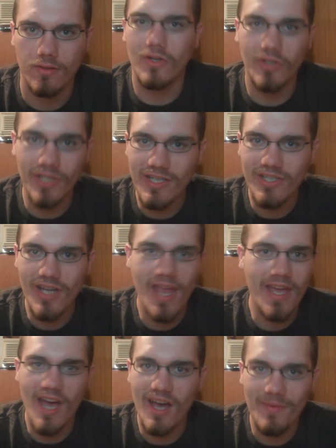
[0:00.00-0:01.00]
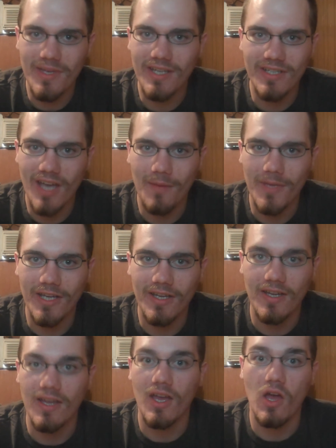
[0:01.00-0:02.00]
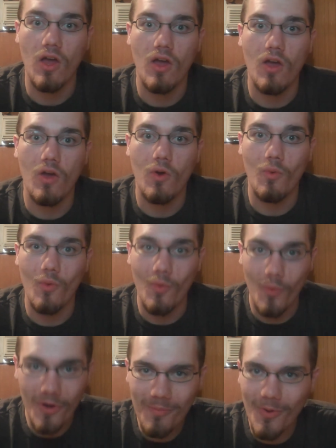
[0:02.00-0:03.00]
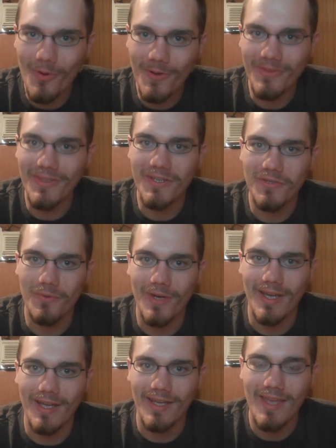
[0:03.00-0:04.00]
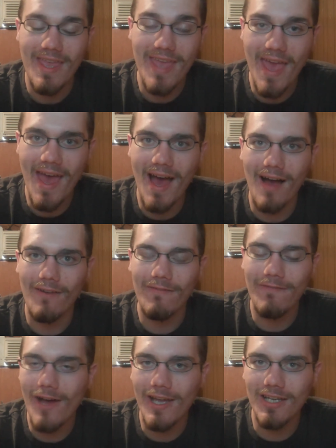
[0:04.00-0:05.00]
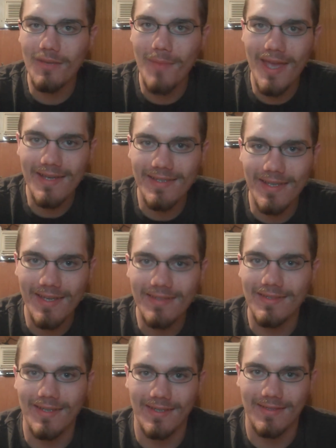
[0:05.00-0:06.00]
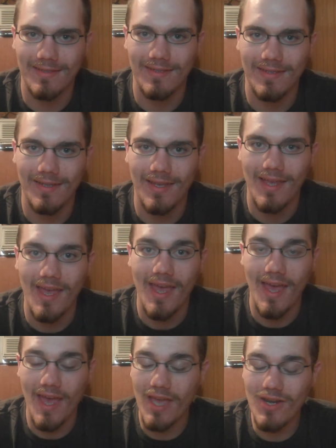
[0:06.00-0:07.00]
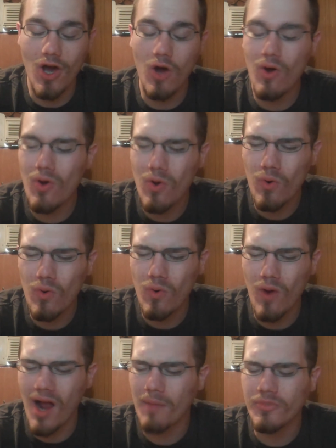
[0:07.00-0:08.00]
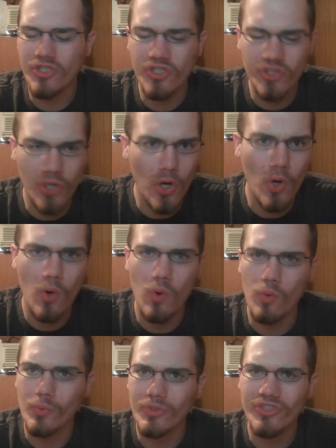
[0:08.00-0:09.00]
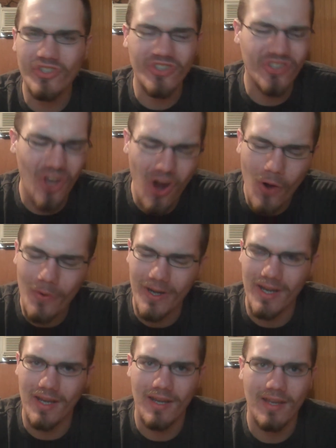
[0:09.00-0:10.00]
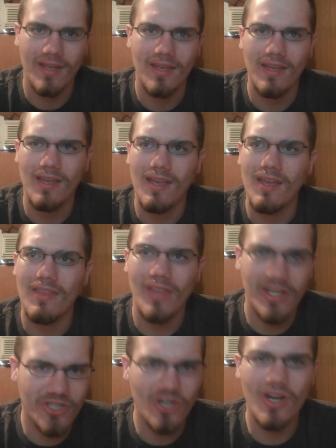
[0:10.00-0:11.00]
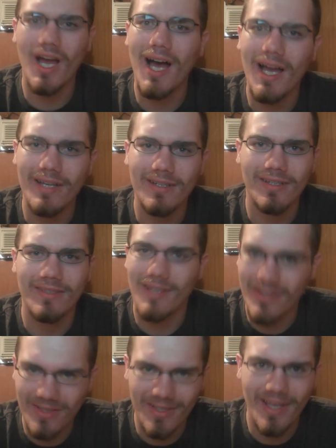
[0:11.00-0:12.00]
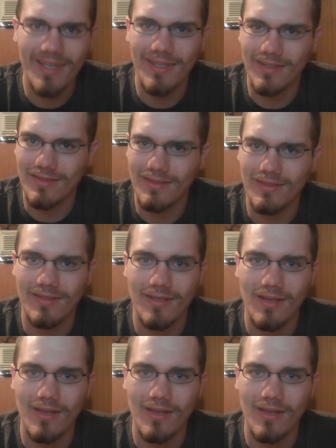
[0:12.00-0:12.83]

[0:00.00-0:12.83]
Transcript: Cliche com incoming. We're born this way. Yeah, fucking amazing, isn't it? And oh, I'm so sorry that your God doesn't like it.